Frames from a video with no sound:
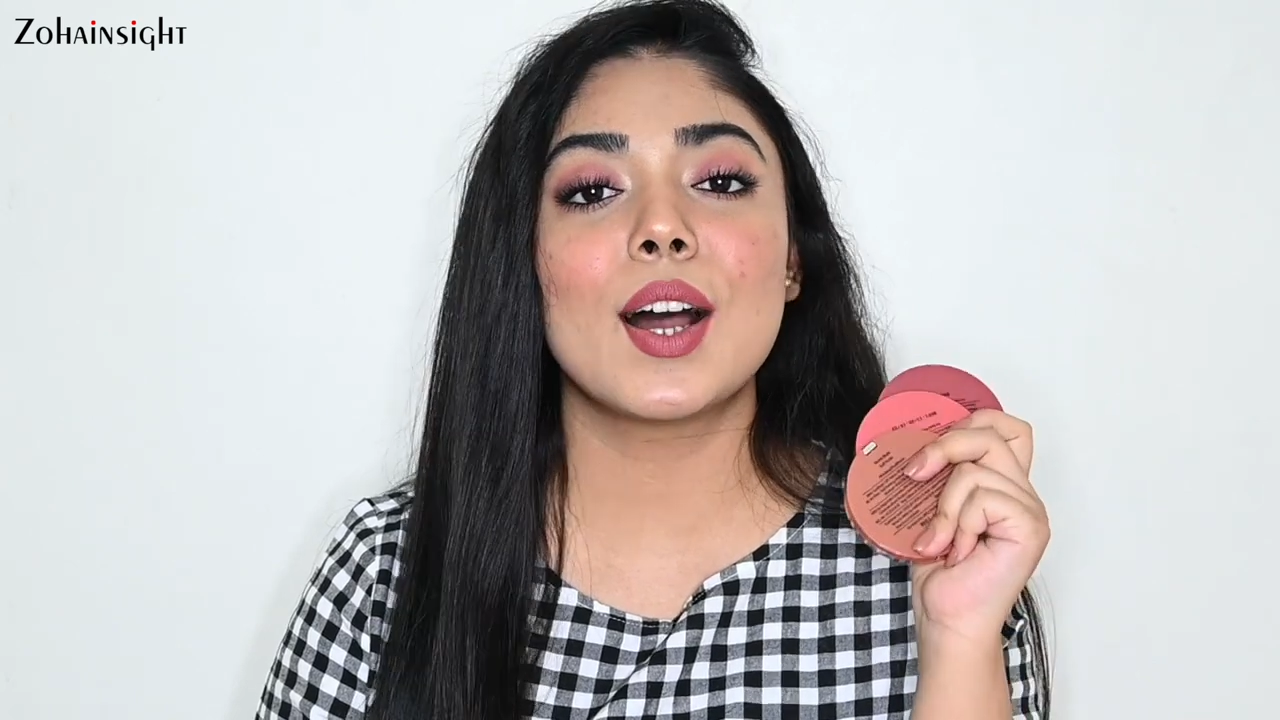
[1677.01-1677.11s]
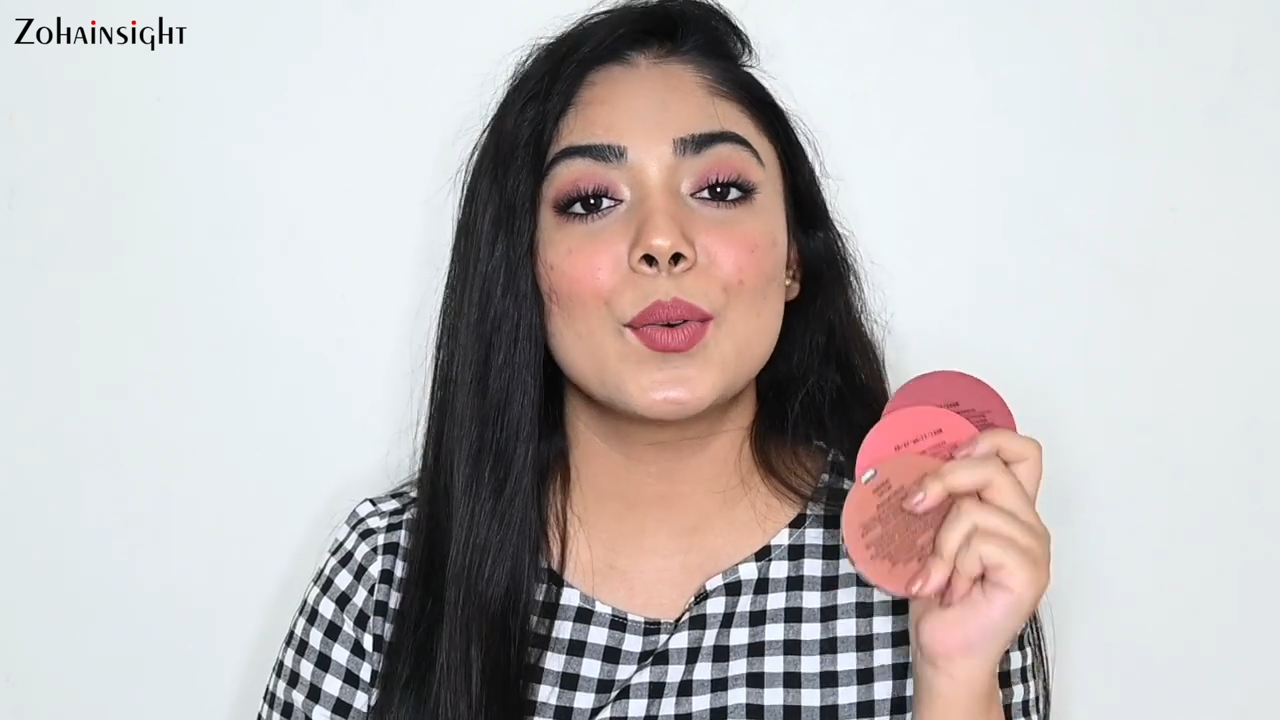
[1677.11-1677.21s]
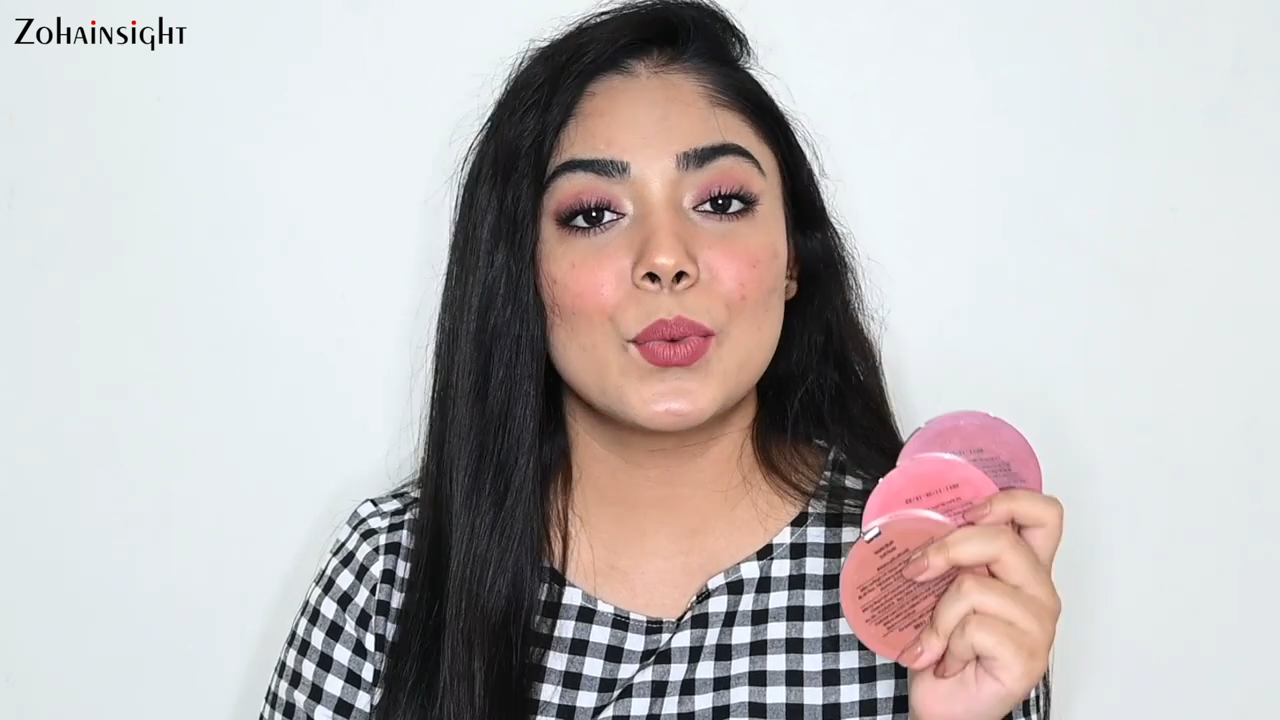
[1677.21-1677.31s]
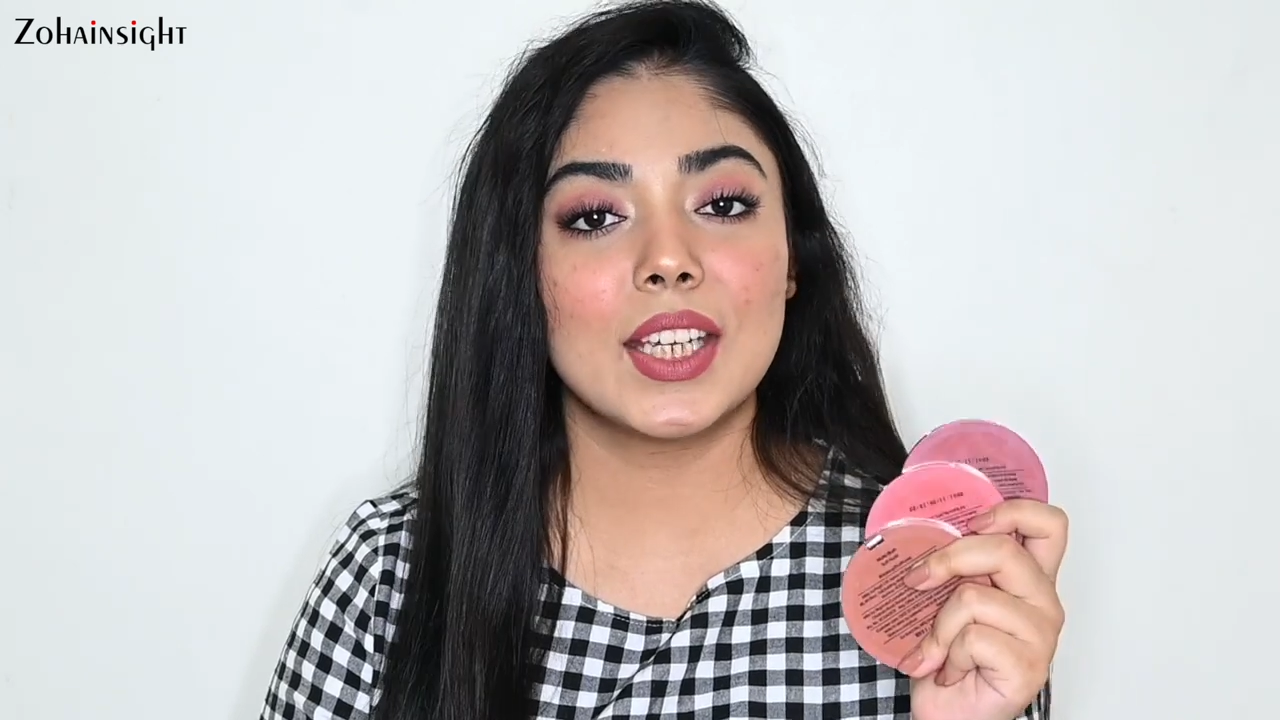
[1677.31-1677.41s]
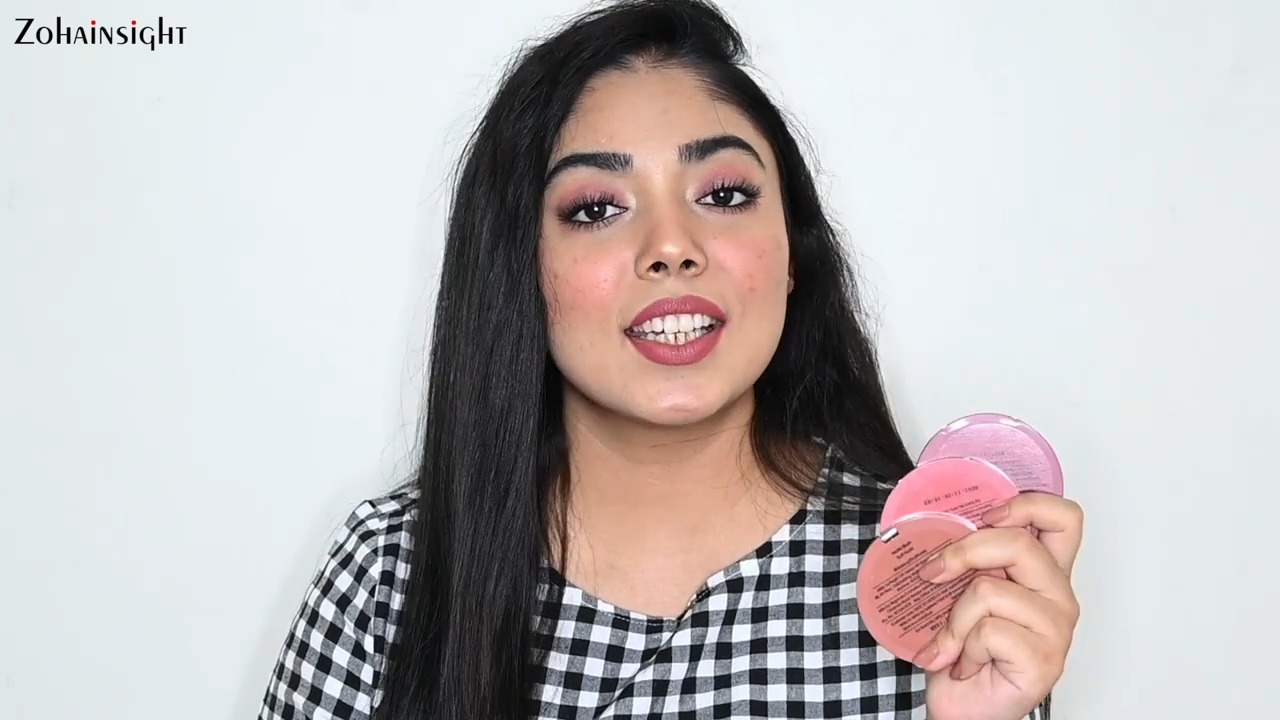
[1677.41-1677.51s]

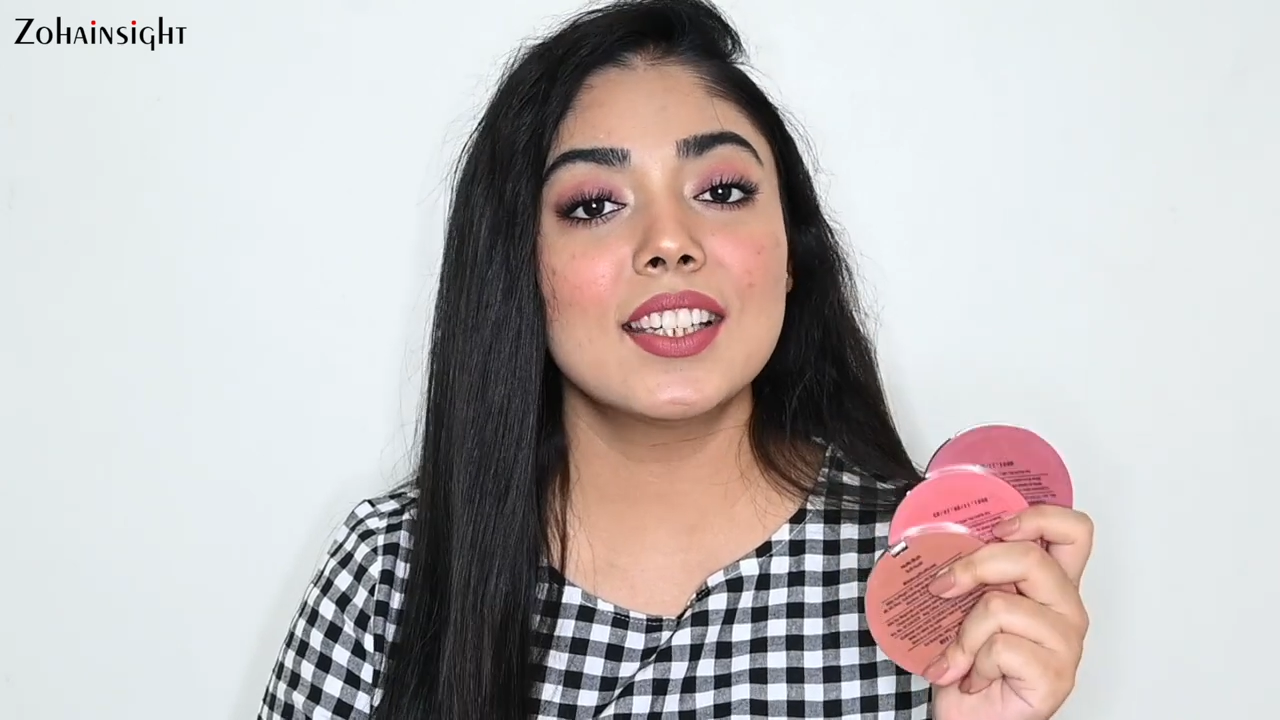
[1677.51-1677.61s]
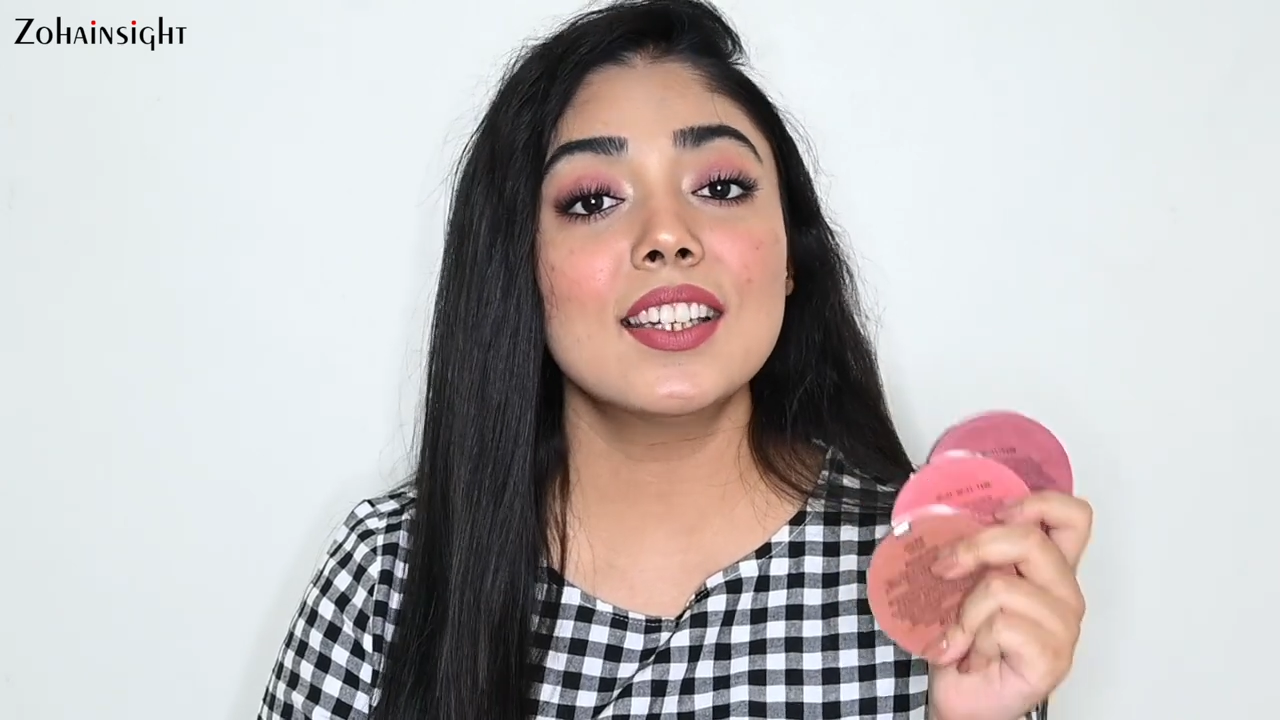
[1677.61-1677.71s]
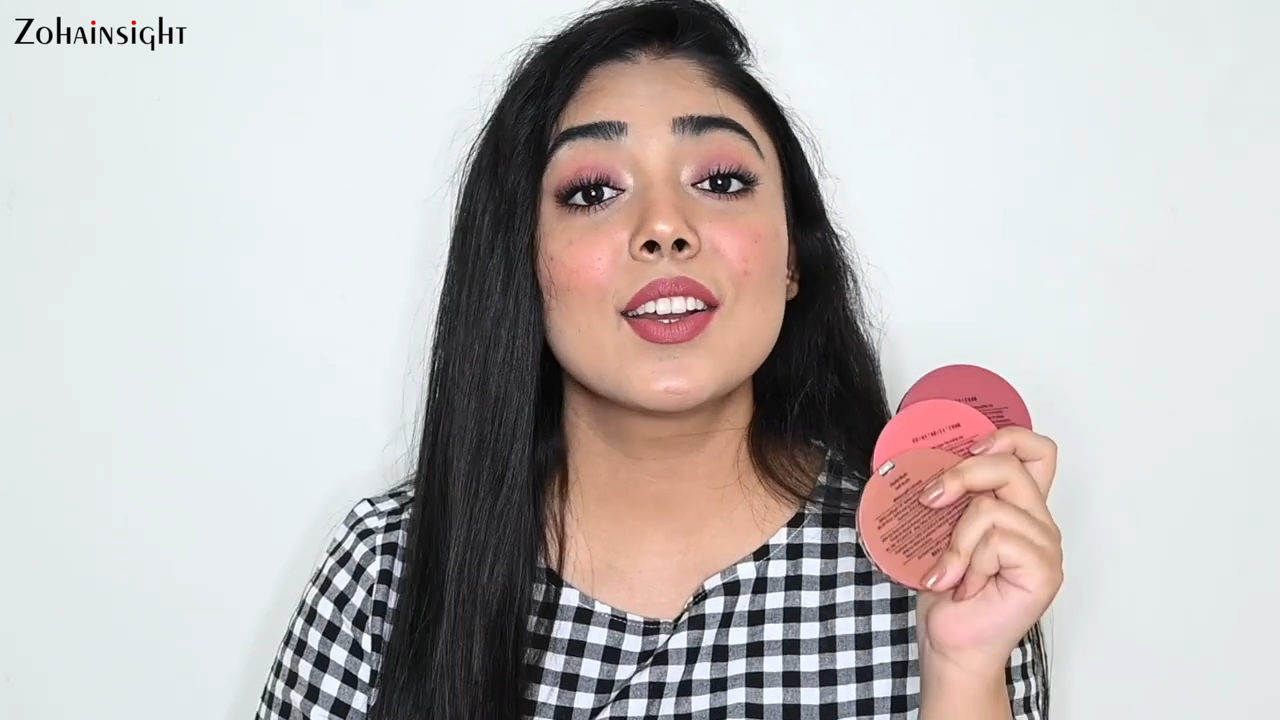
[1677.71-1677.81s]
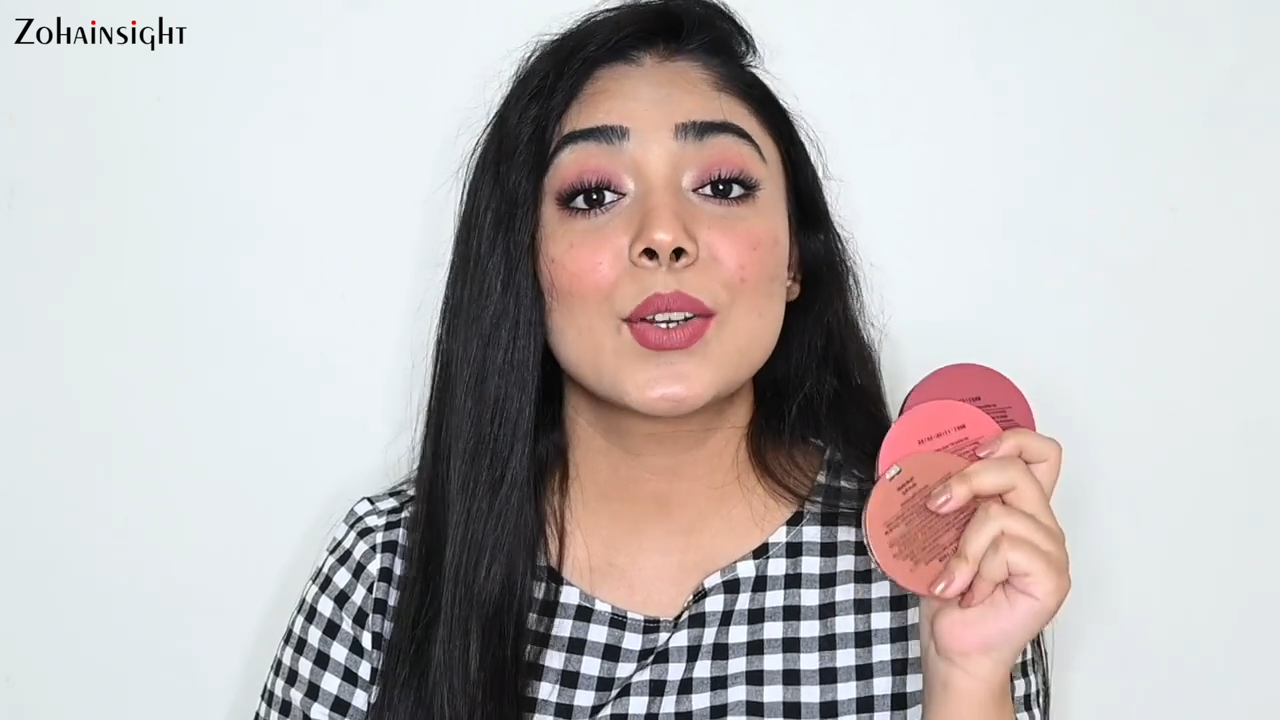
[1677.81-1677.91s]
are vegan,